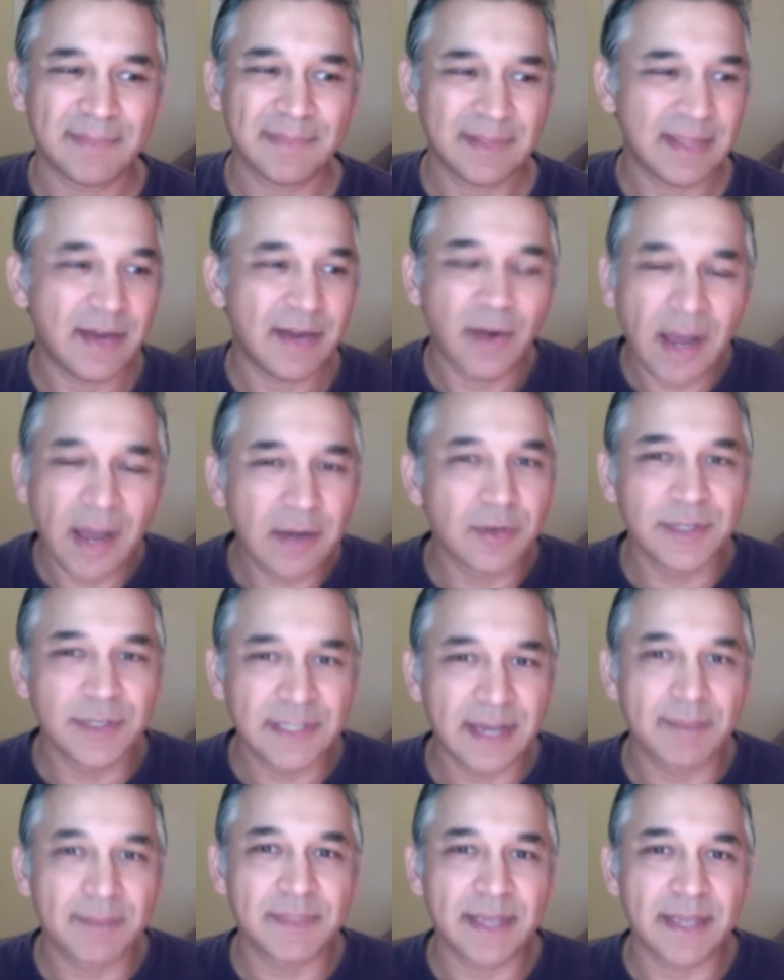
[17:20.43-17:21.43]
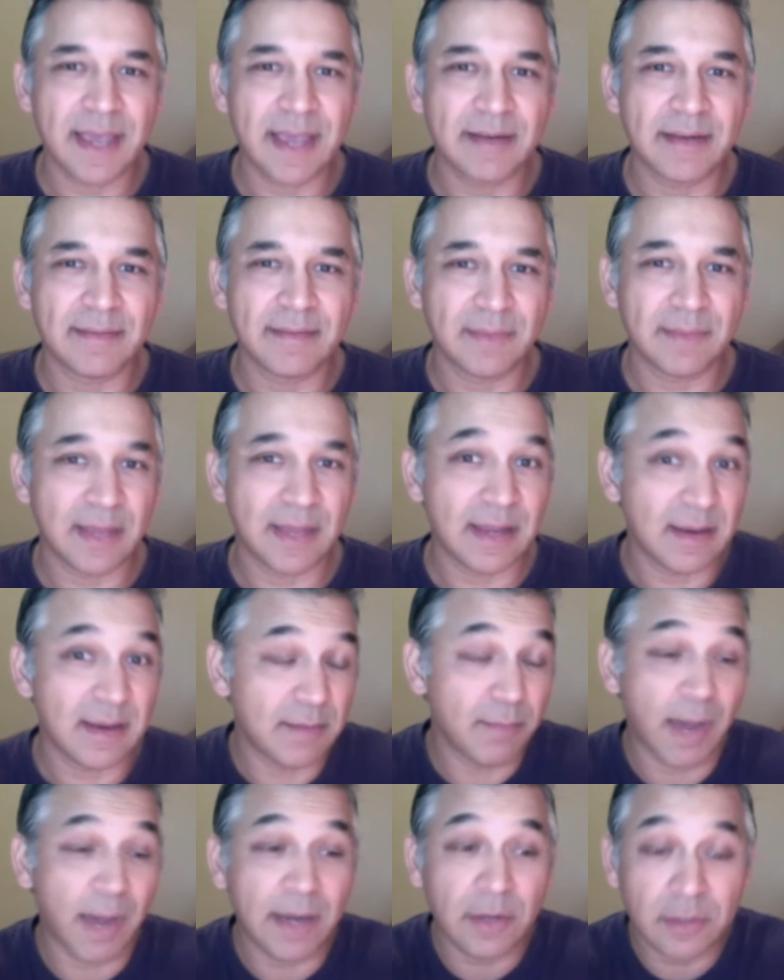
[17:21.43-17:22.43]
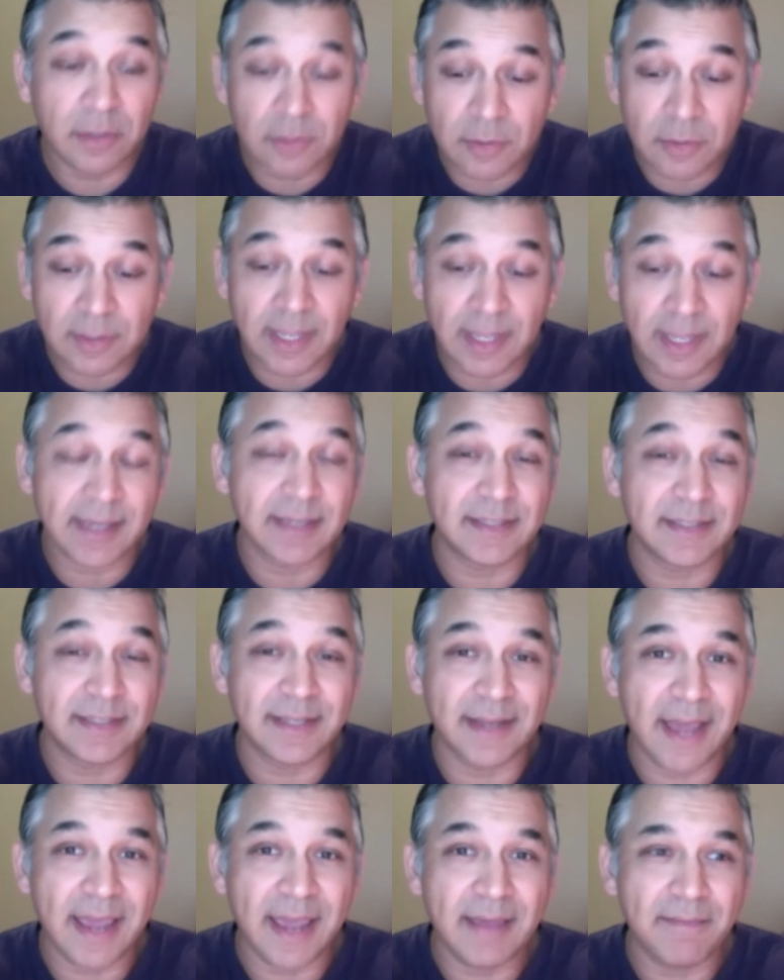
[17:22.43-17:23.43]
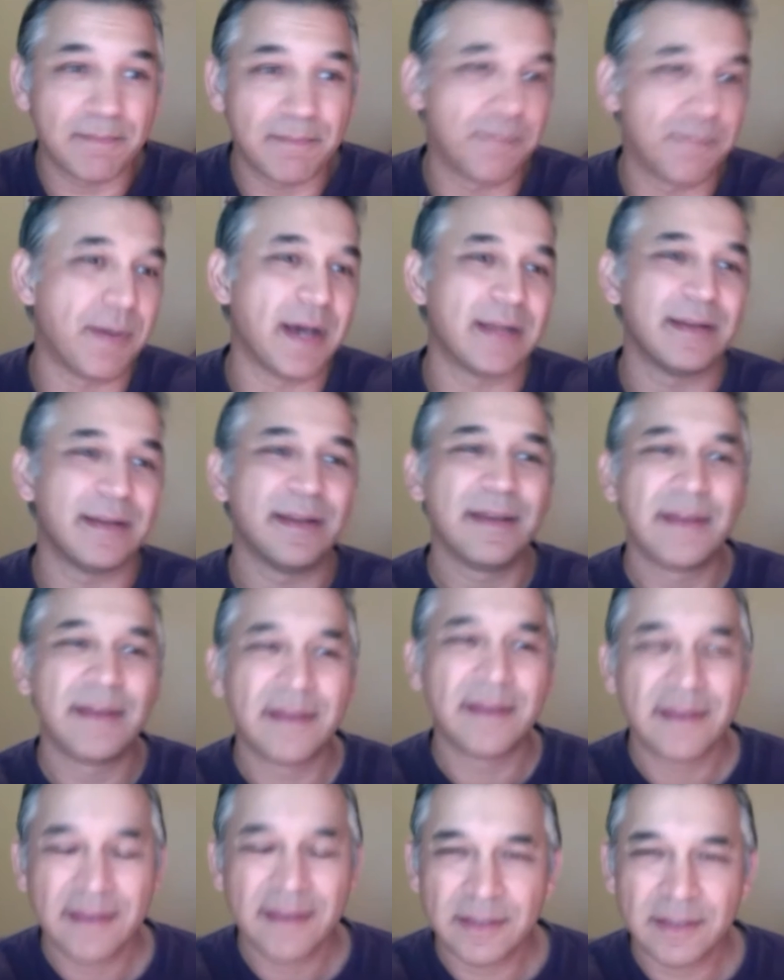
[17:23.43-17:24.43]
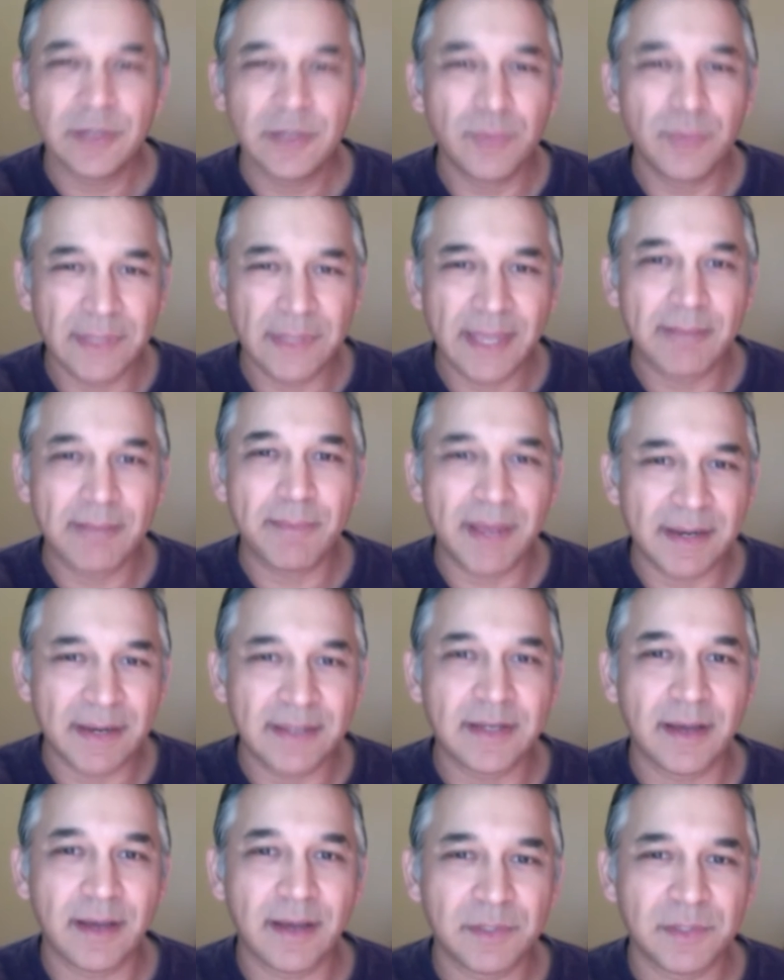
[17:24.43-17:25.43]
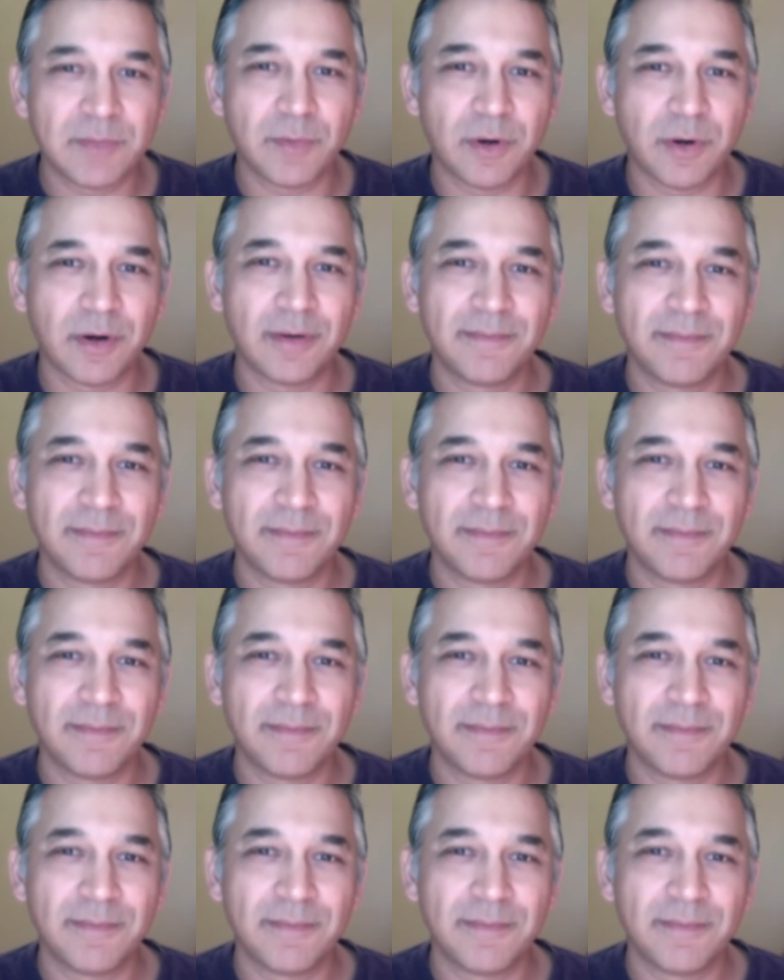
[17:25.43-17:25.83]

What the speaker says: there are good times ahead, and it might not look like it today, but you will get better times tomorrow.